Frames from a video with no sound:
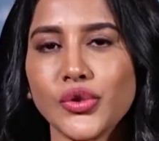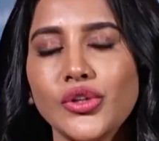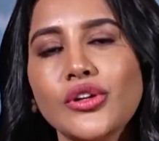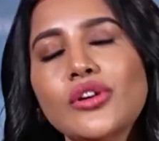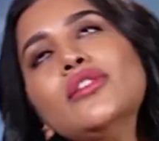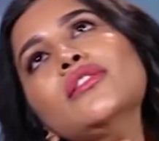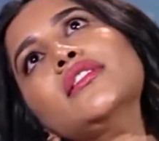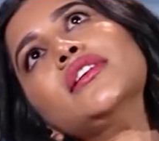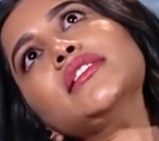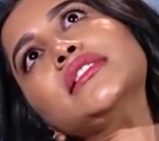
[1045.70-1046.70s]
lo,
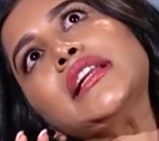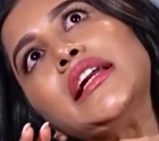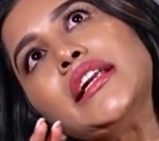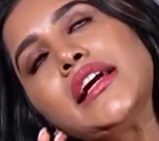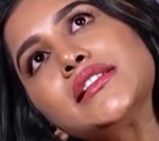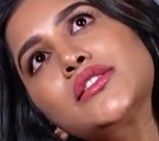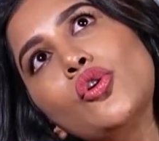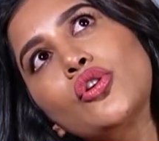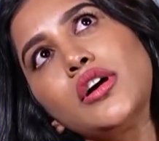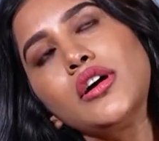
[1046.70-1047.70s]
three days
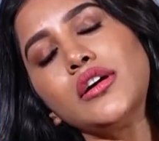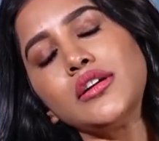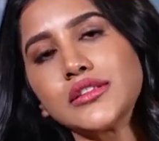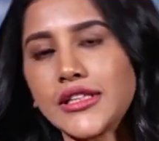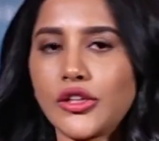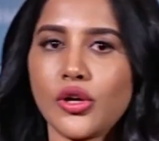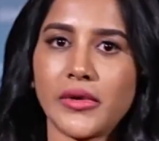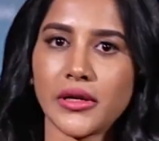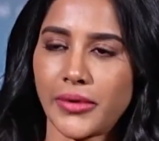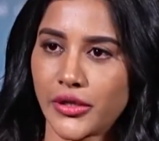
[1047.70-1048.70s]
oka set
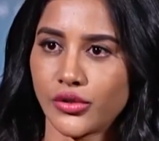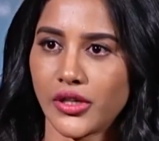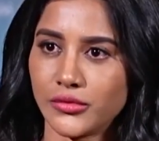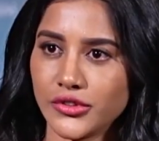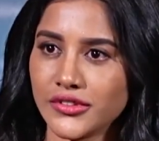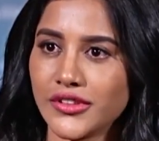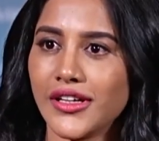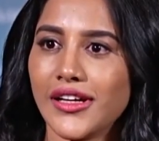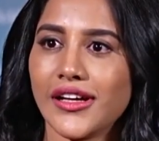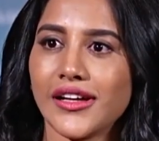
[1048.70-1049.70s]
manam petkunamu.
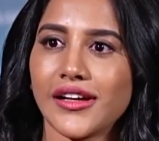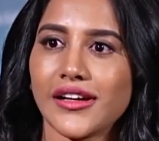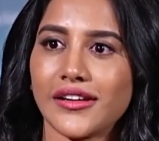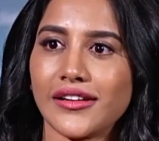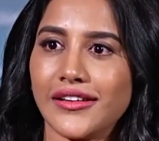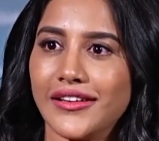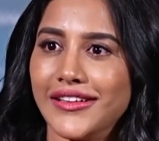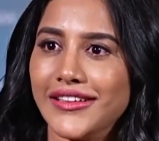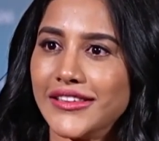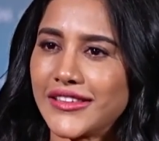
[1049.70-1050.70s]

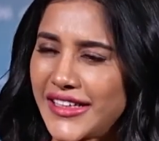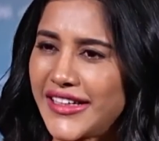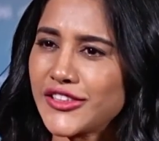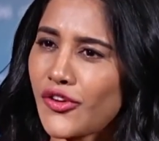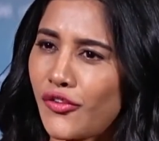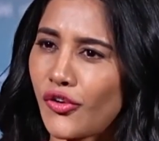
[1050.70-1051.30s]
Uh, three days or four